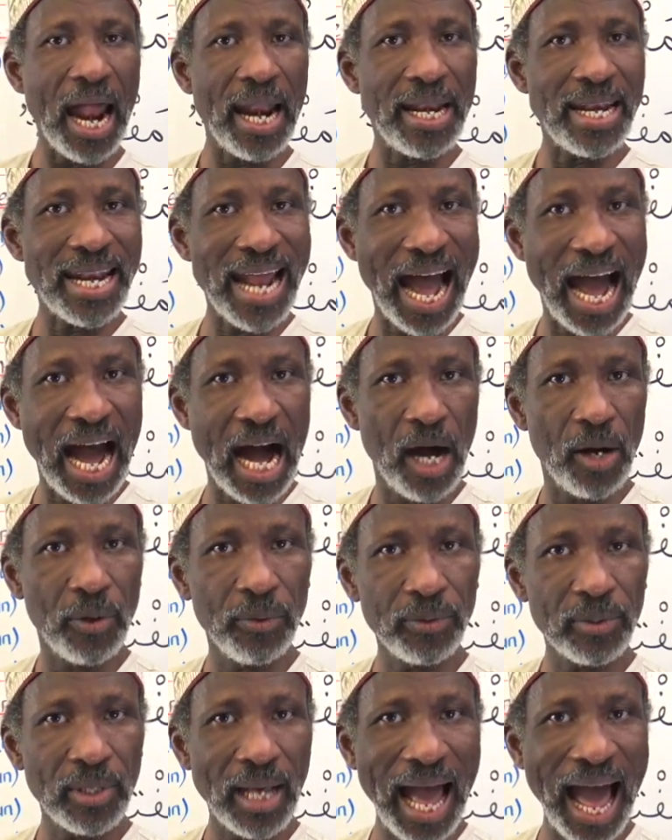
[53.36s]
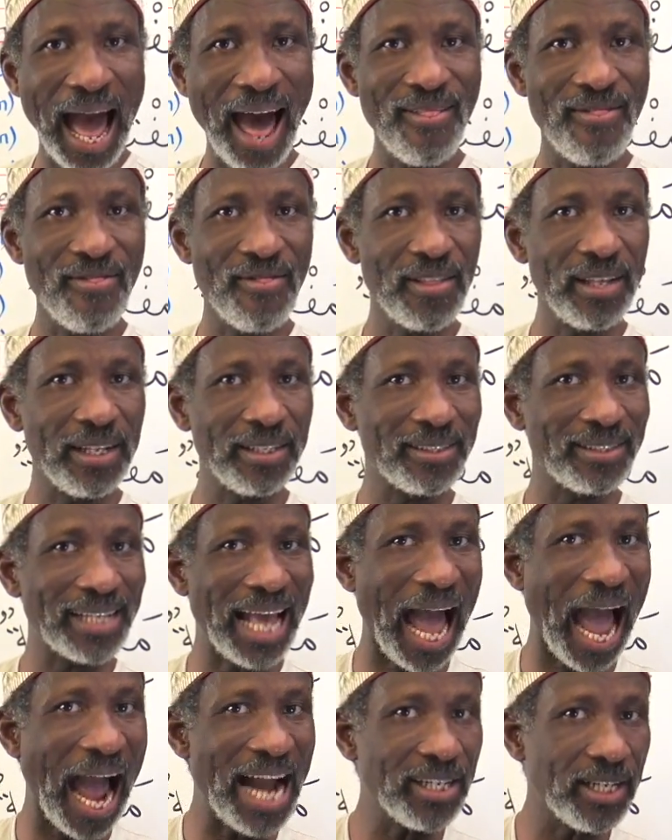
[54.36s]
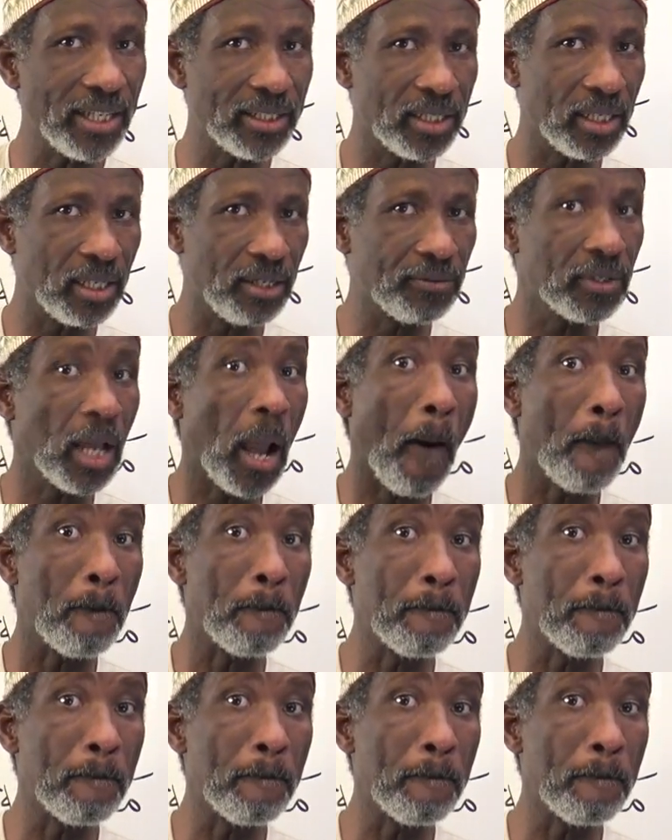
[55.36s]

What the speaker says: nouns and its adjectives